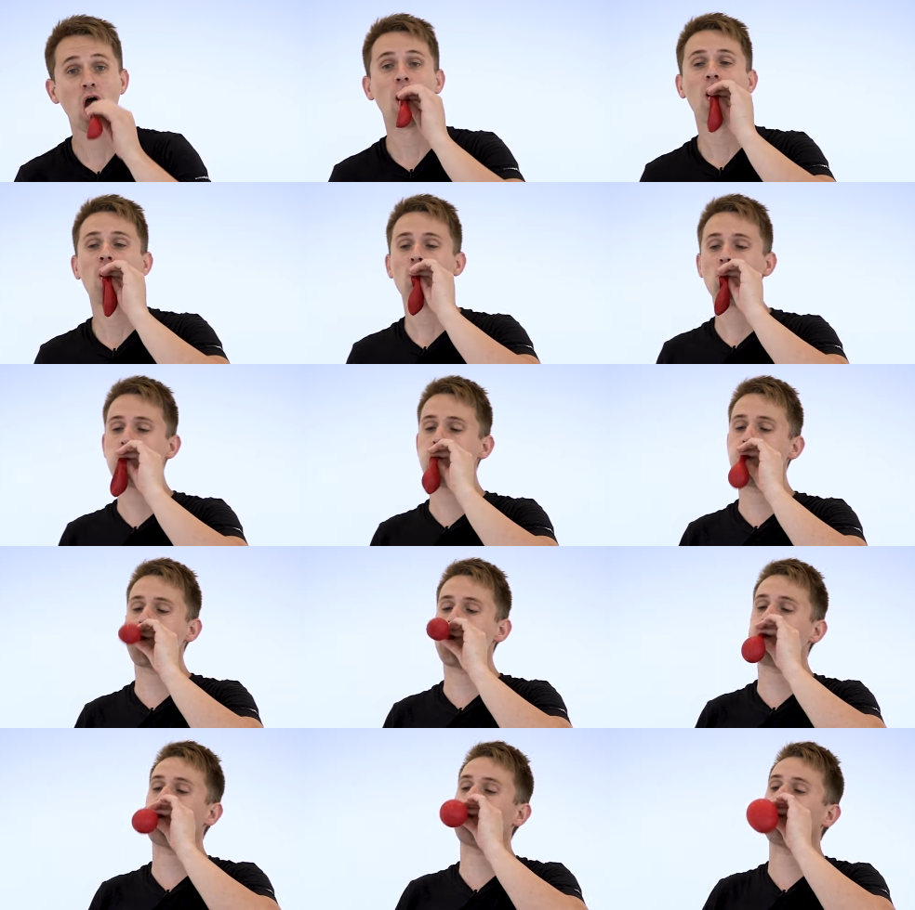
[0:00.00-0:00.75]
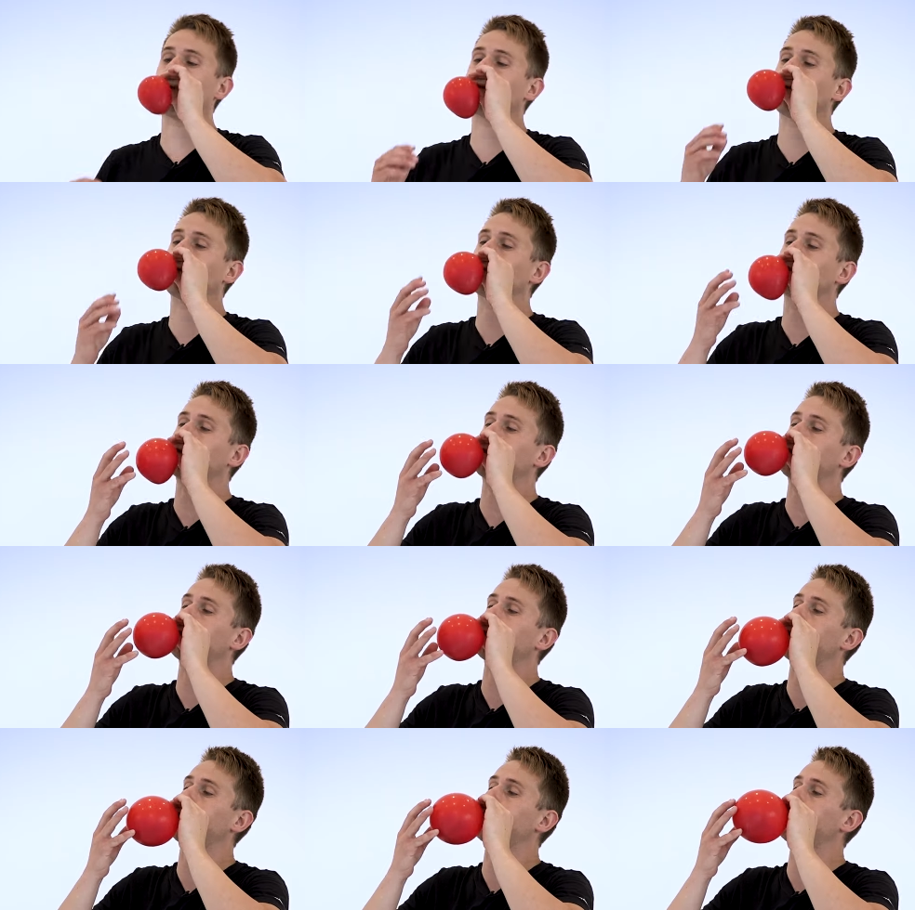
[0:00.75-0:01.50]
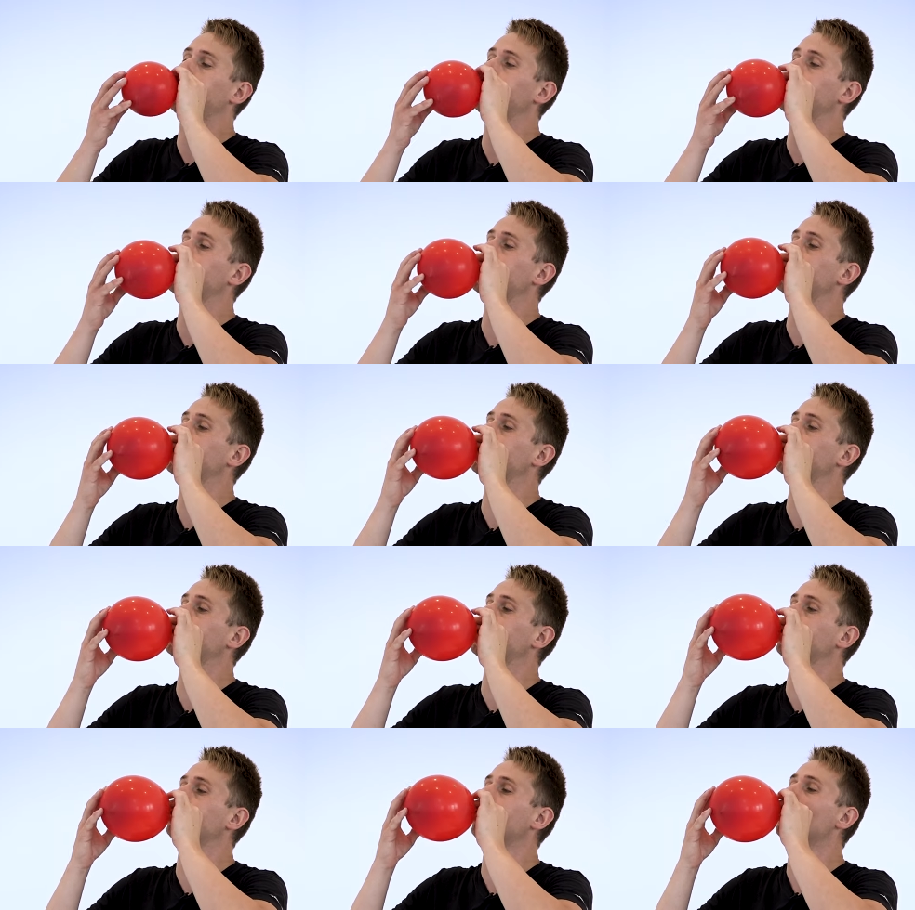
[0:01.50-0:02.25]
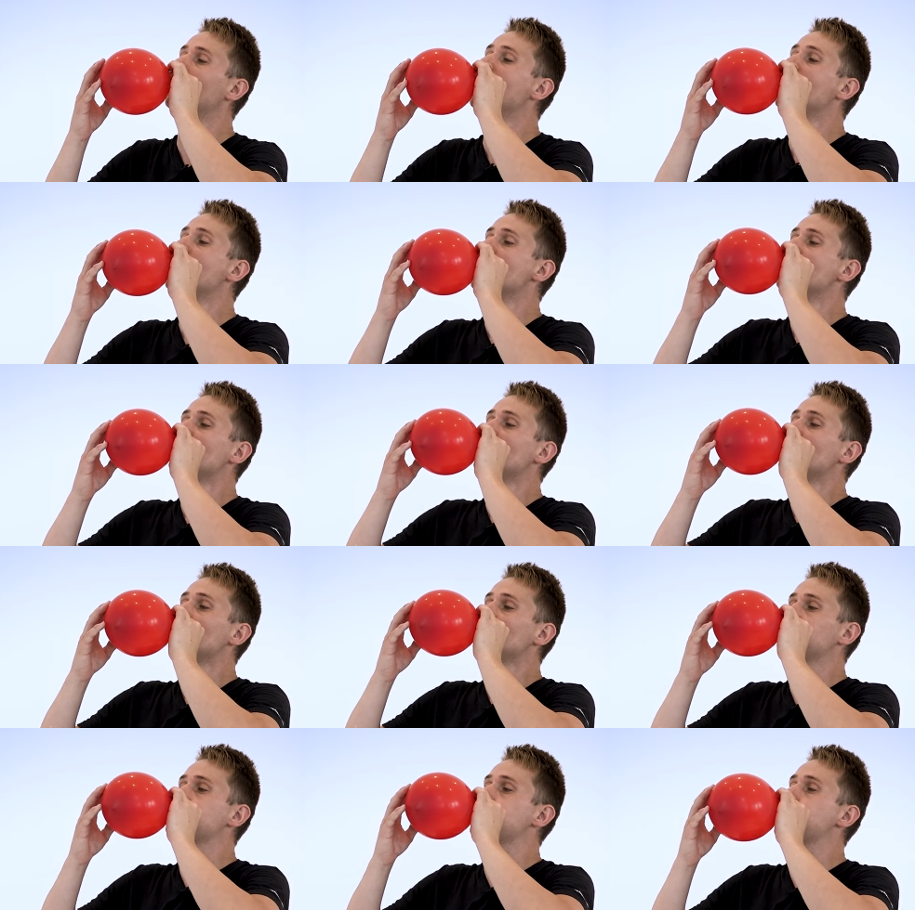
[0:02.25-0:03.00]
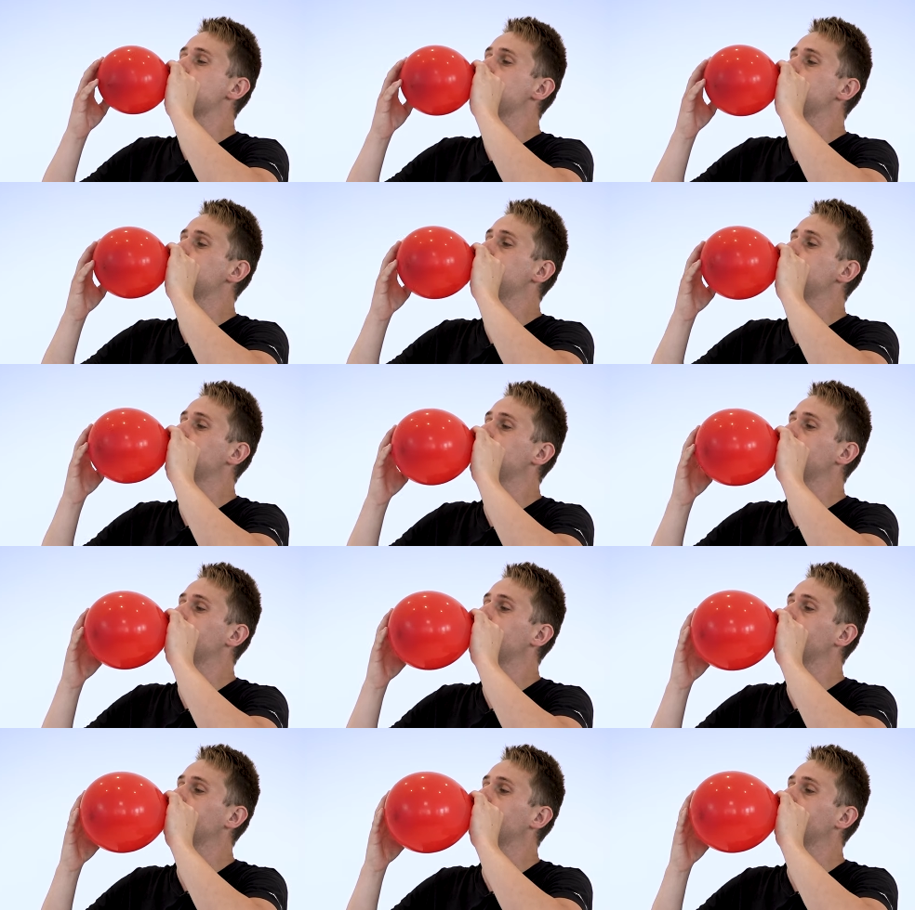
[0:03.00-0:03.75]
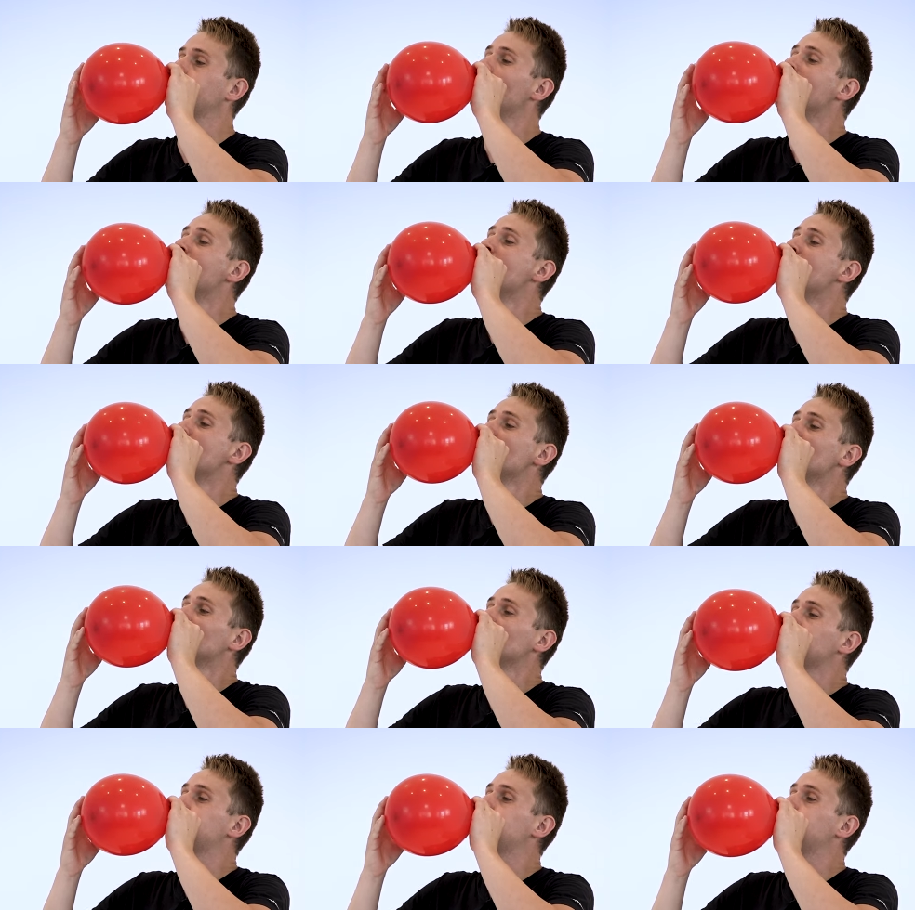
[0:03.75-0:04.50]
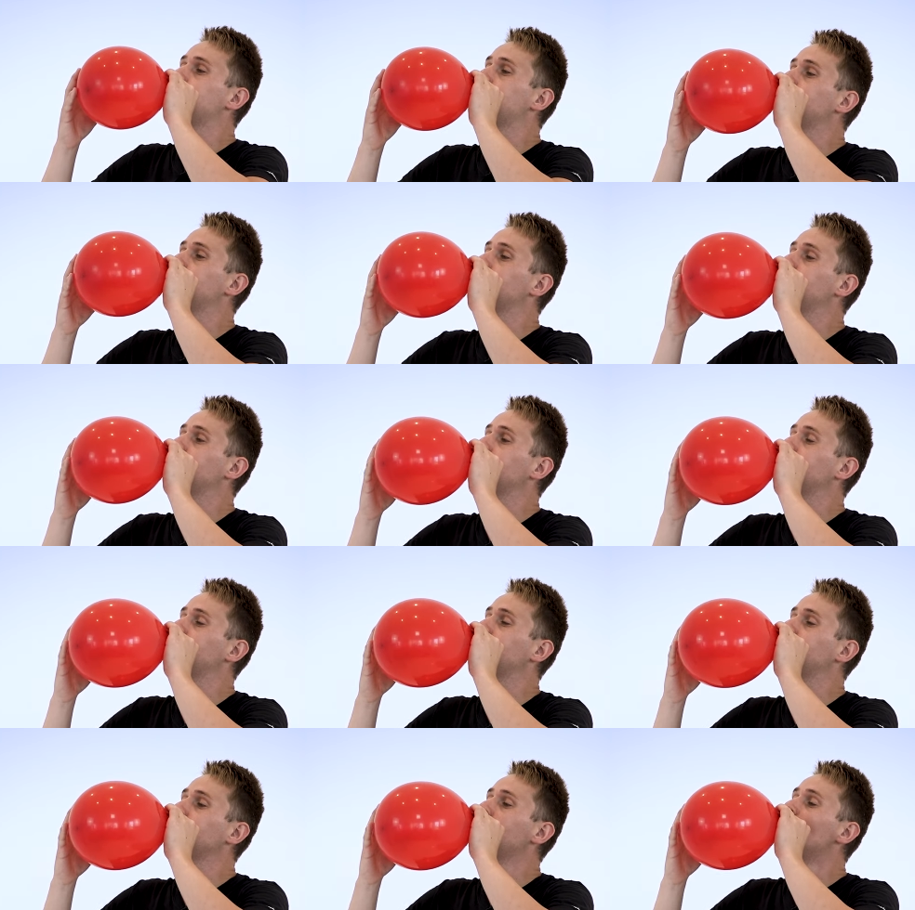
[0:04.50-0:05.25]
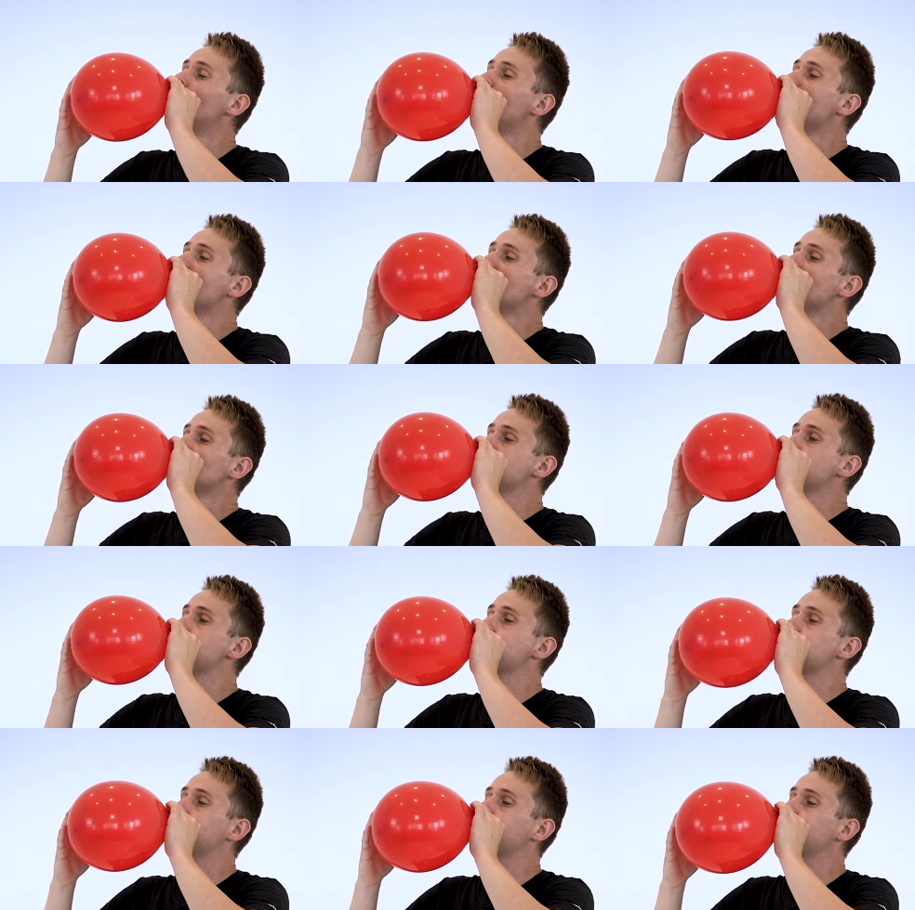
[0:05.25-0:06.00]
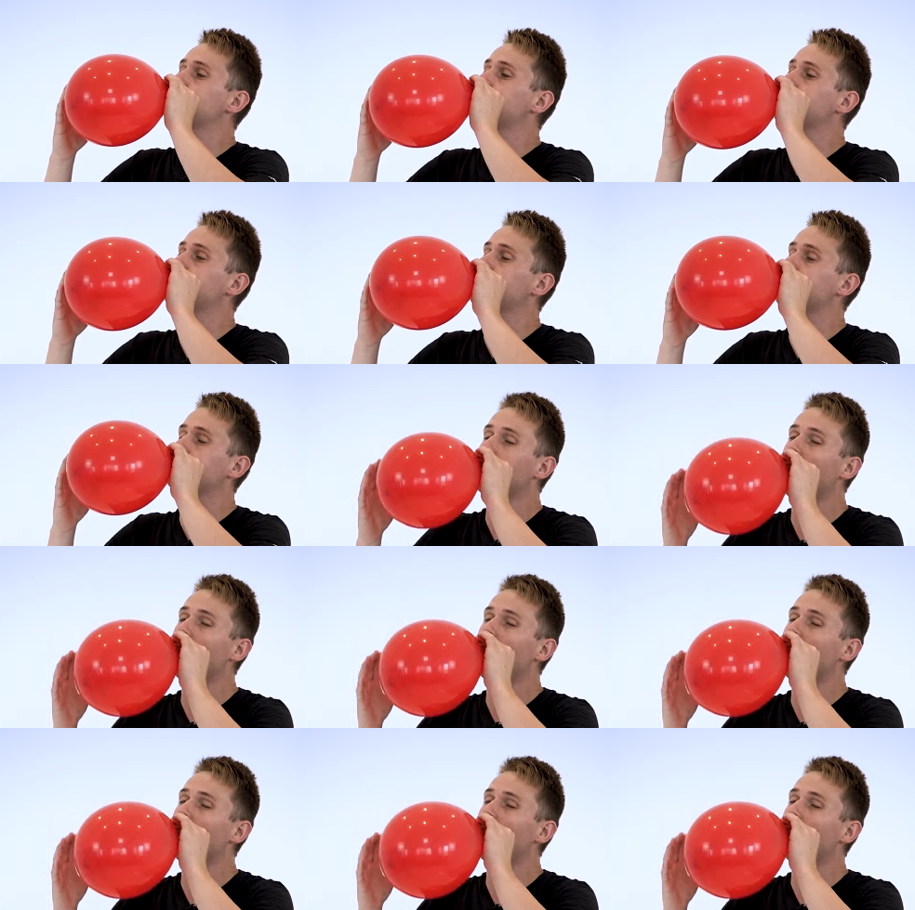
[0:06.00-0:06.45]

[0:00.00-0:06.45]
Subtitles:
No one is speaking in this clip.